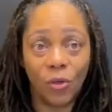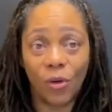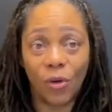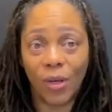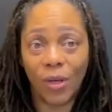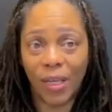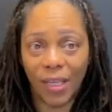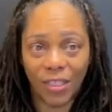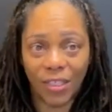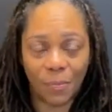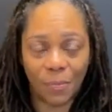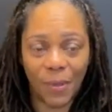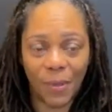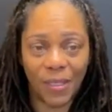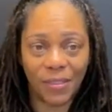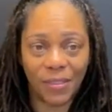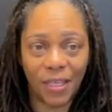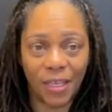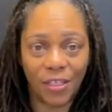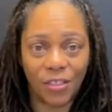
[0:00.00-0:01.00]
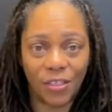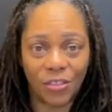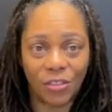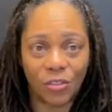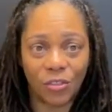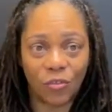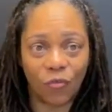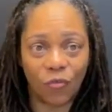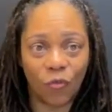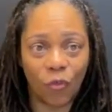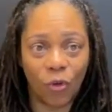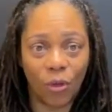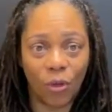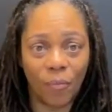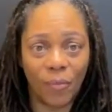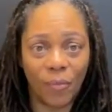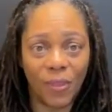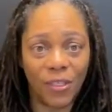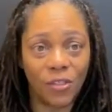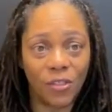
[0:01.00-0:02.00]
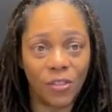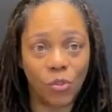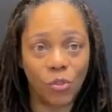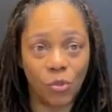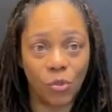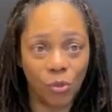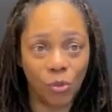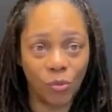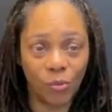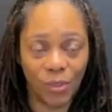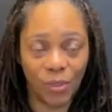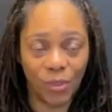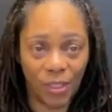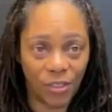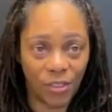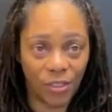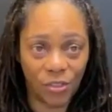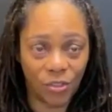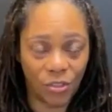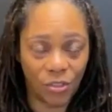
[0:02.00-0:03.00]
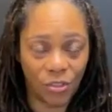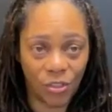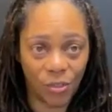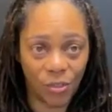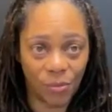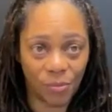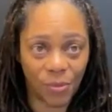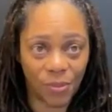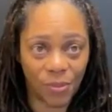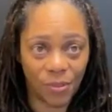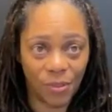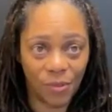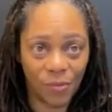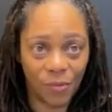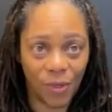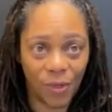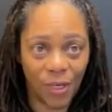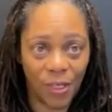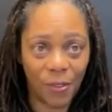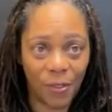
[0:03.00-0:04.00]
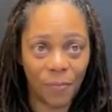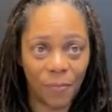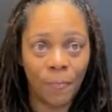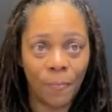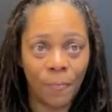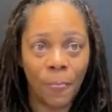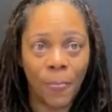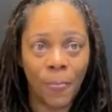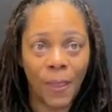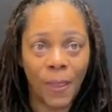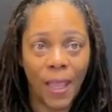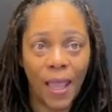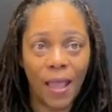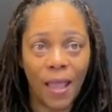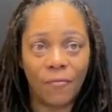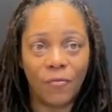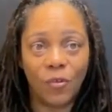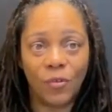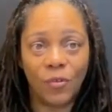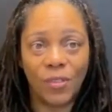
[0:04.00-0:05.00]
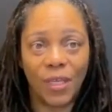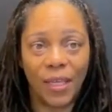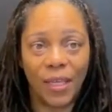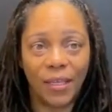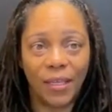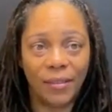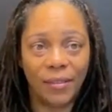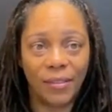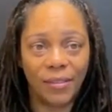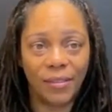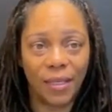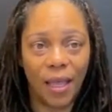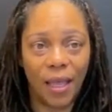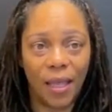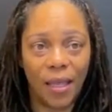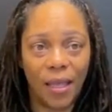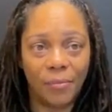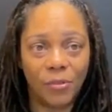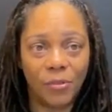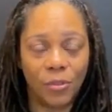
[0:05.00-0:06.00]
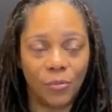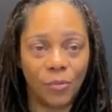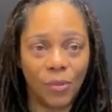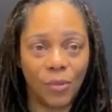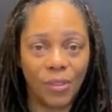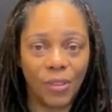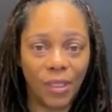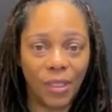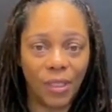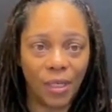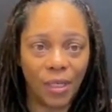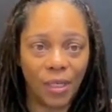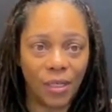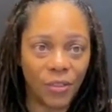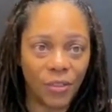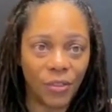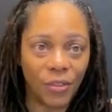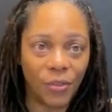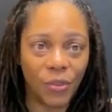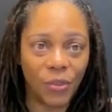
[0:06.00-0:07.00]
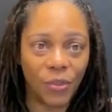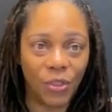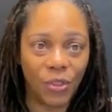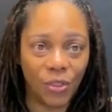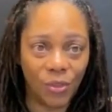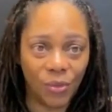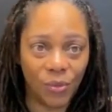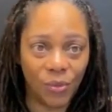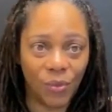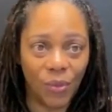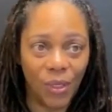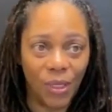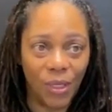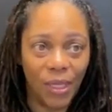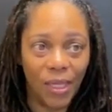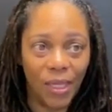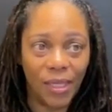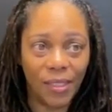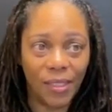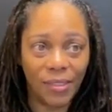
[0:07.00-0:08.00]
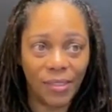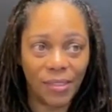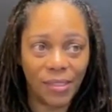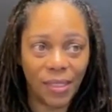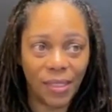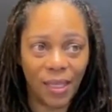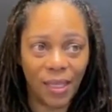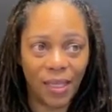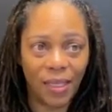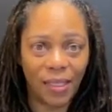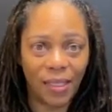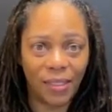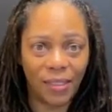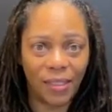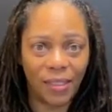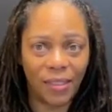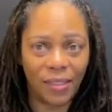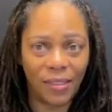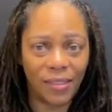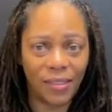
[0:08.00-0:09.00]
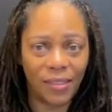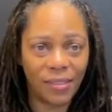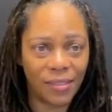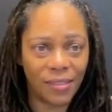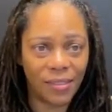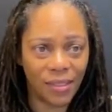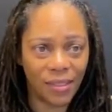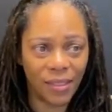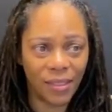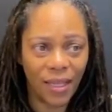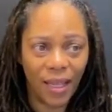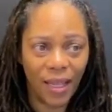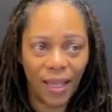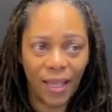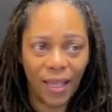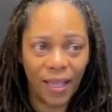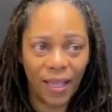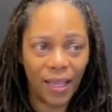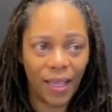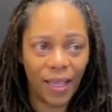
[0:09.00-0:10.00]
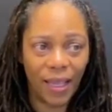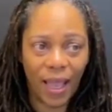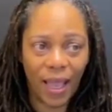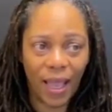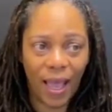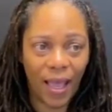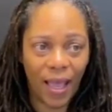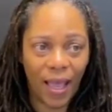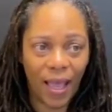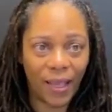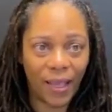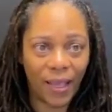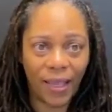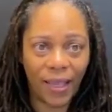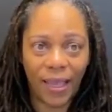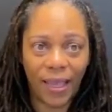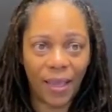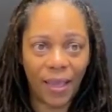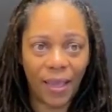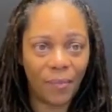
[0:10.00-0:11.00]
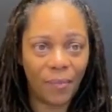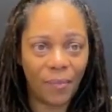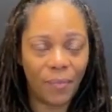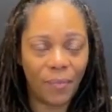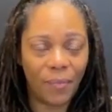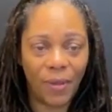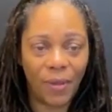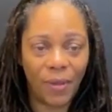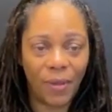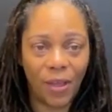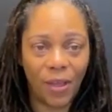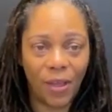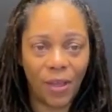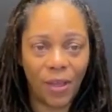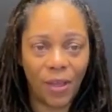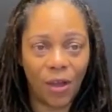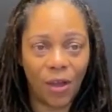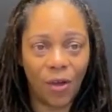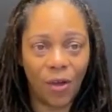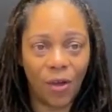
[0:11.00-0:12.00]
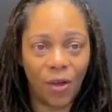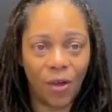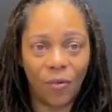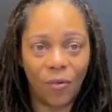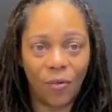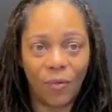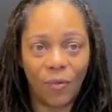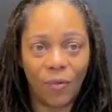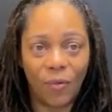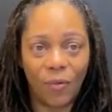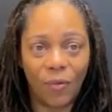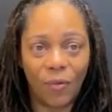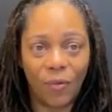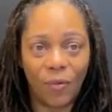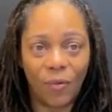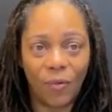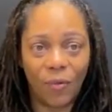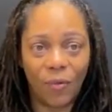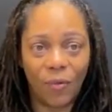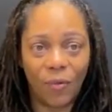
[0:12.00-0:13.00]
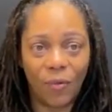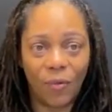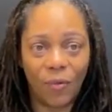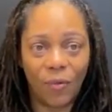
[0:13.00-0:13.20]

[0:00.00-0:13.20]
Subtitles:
your expectations from these dual relationships, right? Have you taken the time to really honor you in saying, listen, I can't be always the one